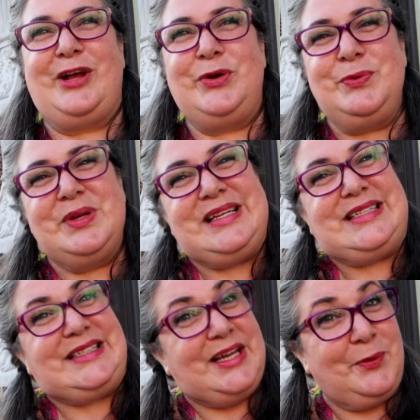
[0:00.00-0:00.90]
couldn't really
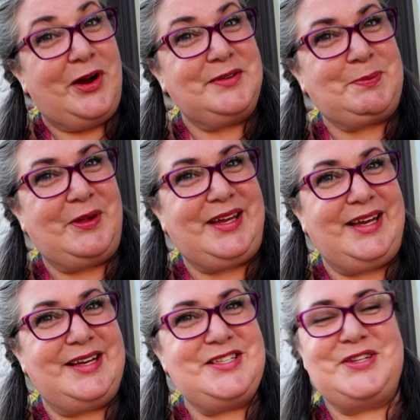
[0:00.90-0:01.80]
see where I was plugging
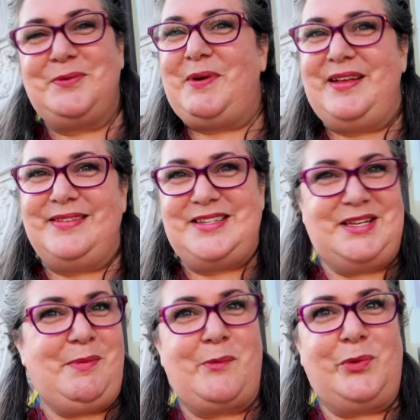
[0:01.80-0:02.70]
it into, but the
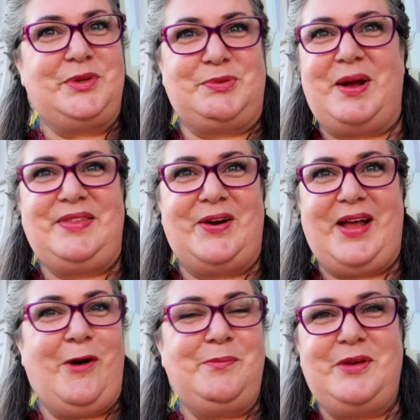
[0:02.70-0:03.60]
team member was right there to
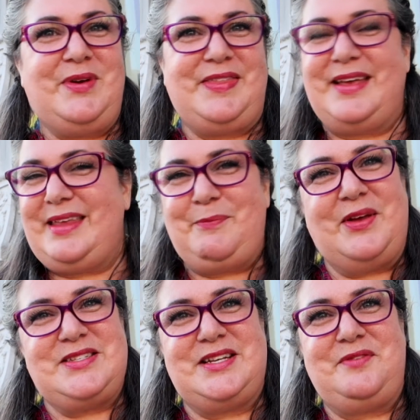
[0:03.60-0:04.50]
help me with it. They
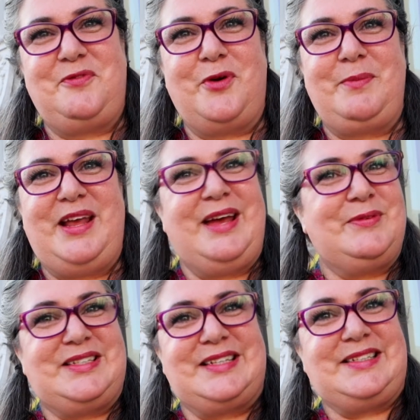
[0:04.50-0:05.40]
plugged it in for me. It
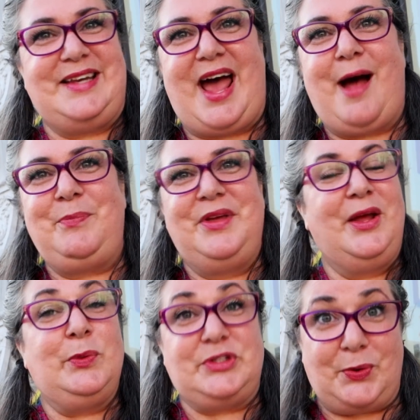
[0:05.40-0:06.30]
was a snap.
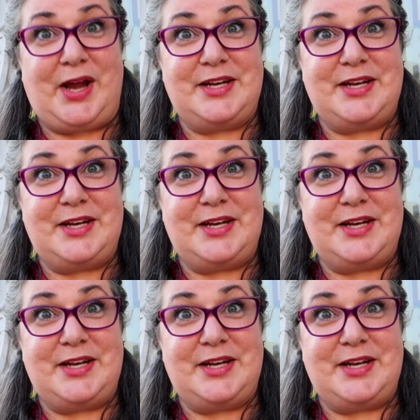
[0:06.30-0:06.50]
It was great.